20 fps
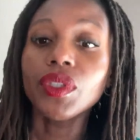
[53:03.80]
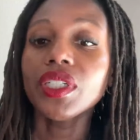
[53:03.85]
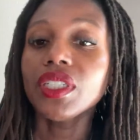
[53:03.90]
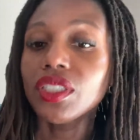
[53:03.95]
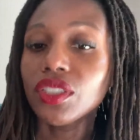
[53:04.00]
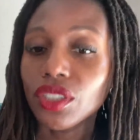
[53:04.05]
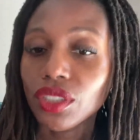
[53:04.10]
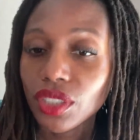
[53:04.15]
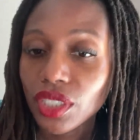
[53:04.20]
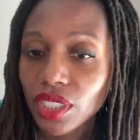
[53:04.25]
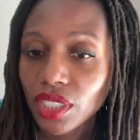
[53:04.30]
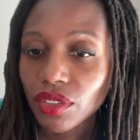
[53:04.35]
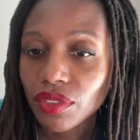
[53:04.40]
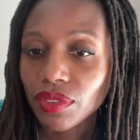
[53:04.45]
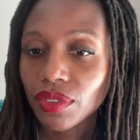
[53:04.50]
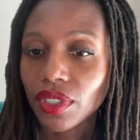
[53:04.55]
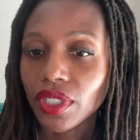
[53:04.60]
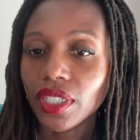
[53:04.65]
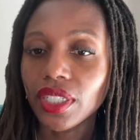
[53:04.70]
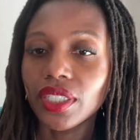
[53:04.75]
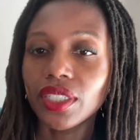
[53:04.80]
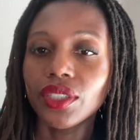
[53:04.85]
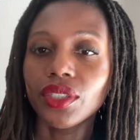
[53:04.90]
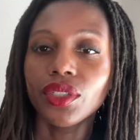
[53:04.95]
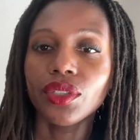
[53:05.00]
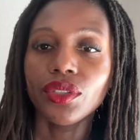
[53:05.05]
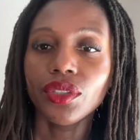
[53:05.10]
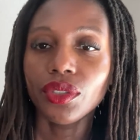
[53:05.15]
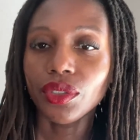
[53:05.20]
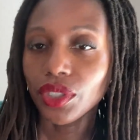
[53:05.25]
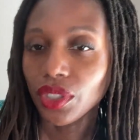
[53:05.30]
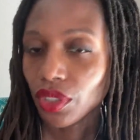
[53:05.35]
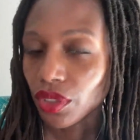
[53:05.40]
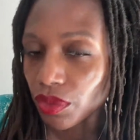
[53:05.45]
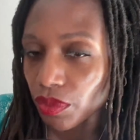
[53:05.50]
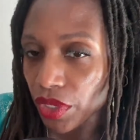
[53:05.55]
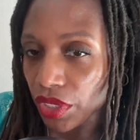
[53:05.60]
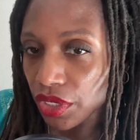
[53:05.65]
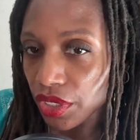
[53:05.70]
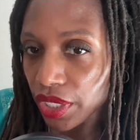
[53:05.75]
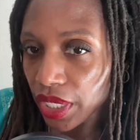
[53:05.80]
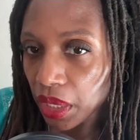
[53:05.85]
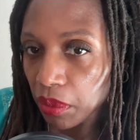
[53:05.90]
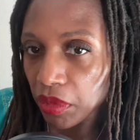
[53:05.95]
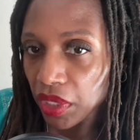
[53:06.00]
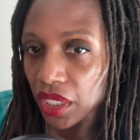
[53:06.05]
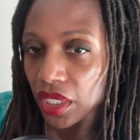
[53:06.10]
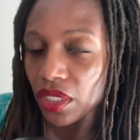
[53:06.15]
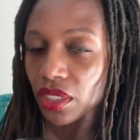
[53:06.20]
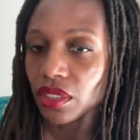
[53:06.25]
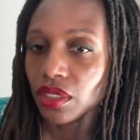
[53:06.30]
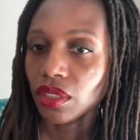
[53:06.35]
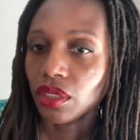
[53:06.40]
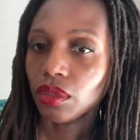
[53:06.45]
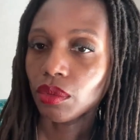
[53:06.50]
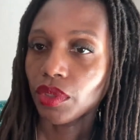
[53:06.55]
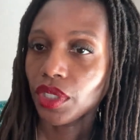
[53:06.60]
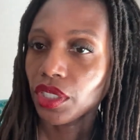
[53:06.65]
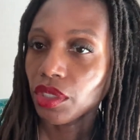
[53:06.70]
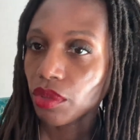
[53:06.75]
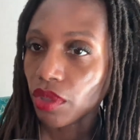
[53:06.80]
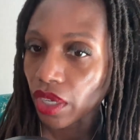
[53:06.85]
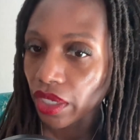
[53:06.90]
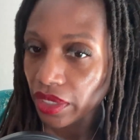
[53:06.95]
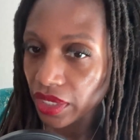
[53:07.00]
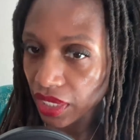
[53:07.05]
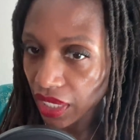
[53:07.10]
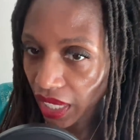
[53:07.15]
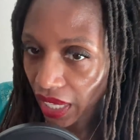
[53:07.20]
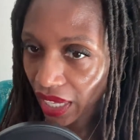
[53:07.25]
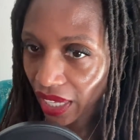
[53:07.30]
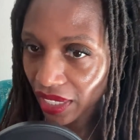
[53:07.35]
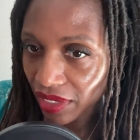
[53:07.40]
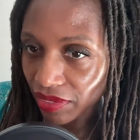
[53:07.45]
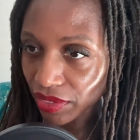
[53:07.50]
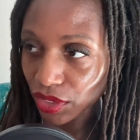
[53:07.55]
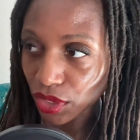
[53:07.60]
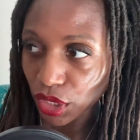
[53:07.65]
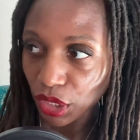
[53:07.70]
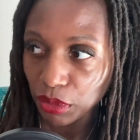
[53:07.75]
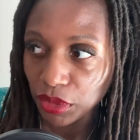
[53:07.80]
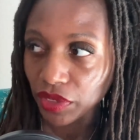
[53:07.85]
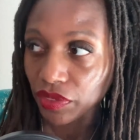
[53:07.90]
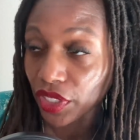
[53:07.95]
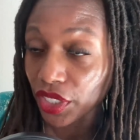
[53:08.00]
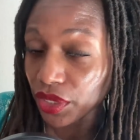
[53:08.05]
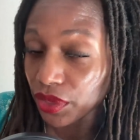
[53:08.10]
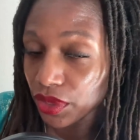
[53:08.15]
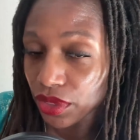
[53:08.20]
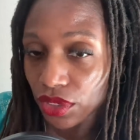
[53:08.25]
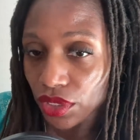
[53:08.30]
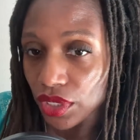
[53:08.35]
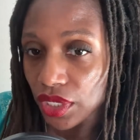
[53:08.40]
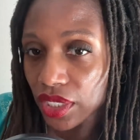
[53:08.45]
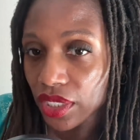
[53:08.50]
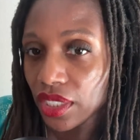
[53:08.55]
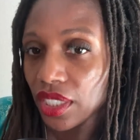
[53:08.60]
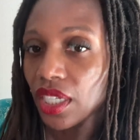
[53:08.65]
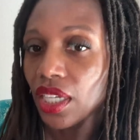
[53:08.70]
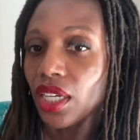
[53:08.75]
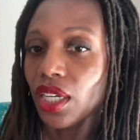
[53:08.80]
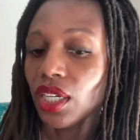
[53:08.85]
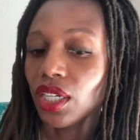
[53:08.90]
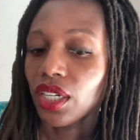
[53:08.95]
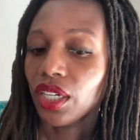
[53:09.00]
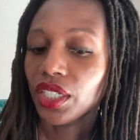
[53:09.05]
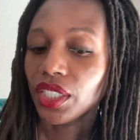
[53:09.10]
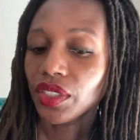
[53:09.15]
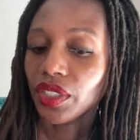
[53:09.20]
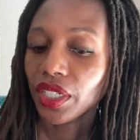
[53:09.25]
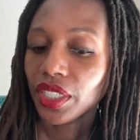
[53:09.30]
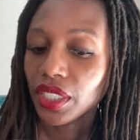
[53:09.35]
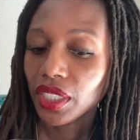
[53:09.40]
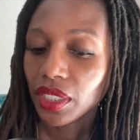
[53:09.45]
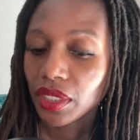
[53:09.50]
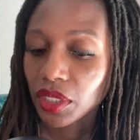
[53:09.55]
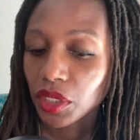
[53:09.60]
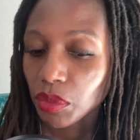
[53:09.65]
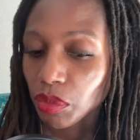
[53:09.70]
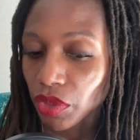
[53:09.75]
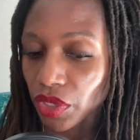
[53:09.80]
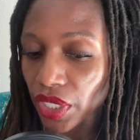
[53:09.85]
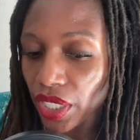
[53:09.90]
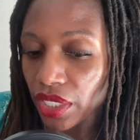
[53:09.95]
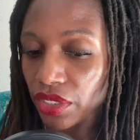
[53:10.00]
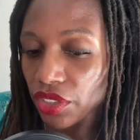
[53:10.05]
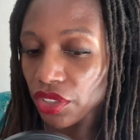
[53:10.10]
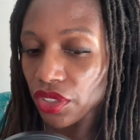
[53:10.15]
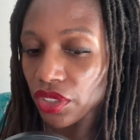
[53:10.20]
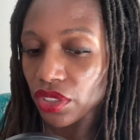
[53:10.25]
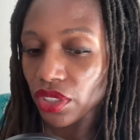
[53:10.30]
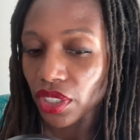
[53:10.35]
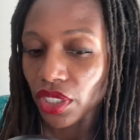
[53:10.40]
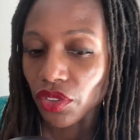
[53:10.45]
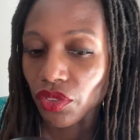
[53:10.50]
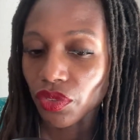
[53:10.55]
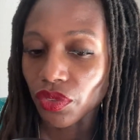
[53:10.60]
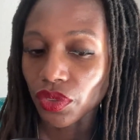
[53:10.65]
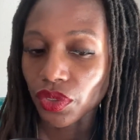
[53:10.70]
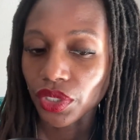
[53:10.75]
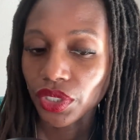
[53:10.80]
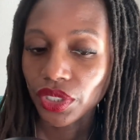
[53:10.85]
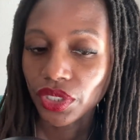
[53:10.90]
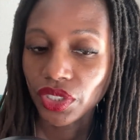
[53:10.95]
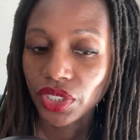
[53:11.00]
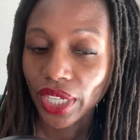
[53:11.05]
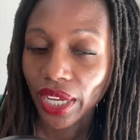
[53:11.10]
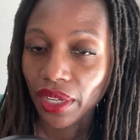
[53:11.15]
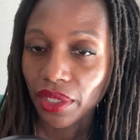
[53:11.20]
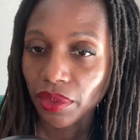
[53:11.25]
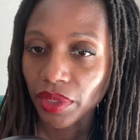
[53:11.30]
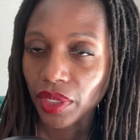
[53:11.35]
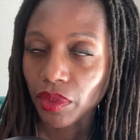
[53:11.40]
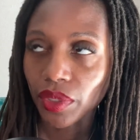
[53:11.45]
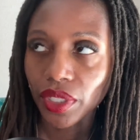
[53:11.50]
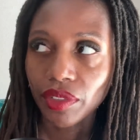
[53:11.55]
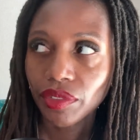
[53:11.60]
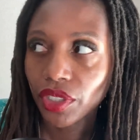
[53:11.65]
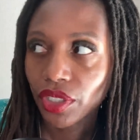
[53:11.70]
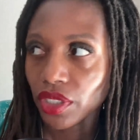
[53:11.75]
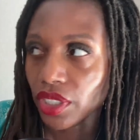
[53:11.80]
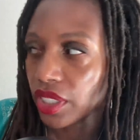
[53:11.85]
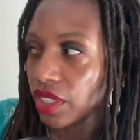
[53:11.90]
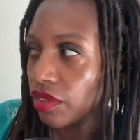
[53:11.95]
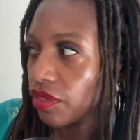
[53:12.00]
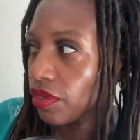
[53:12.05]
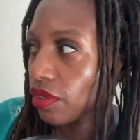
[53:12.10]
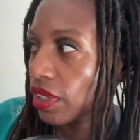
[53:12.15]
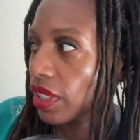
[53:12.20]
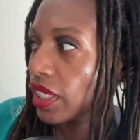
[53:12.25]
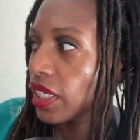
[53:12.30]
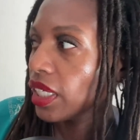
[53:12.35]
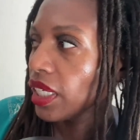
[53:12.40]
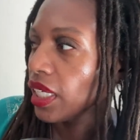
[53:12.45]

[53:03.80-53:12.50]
it is you're looking for, what your name is, where you are in life in terms of, are you a student? Are you already experienced? You're just looking for shadowing, whatever you're looking for.